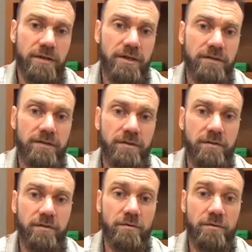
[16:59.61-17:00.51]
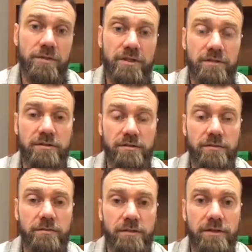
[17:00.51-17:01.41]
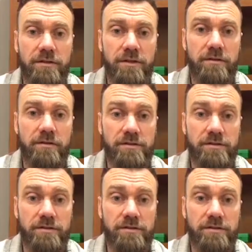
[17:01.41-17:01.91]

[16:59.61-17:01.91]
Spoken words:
until we can determine that their